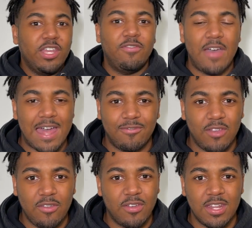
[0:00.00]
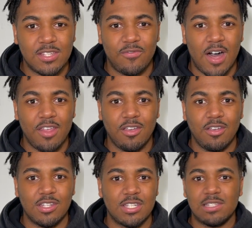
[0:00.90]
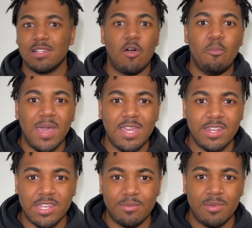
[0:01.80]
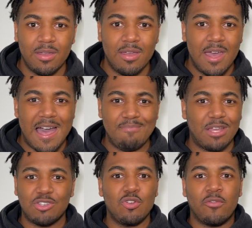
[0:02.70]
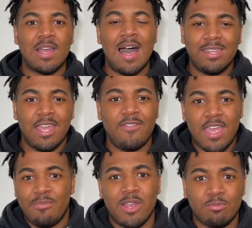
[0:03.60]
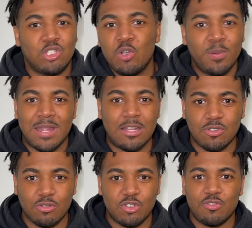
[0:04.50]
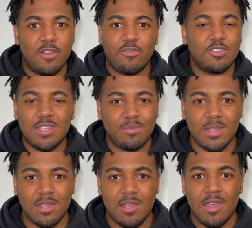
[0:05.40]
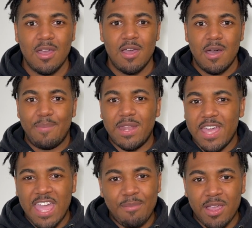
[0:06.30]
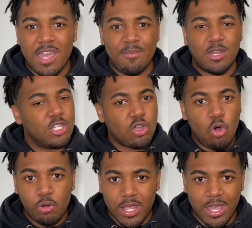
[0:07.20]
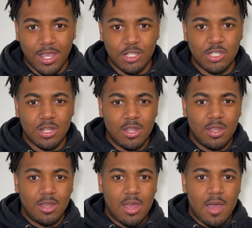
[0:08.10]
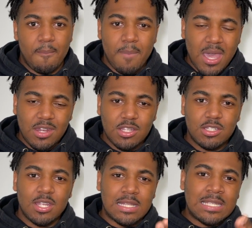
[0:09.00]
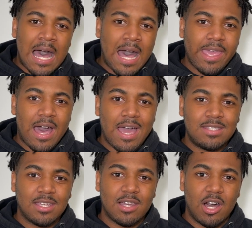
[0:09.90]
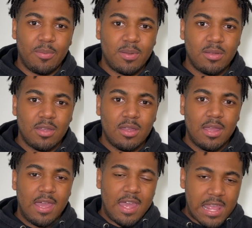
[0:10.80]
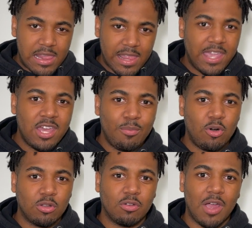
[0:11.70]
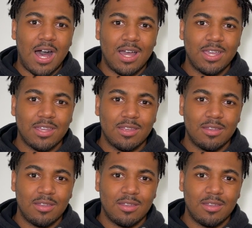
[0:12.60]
fully had faith in his father and just obeyed him. I'm not sure if God gave Abraham supernatural strength or something. But Abraham, in his old age, managed to tie Isaac up and lay him on a rock.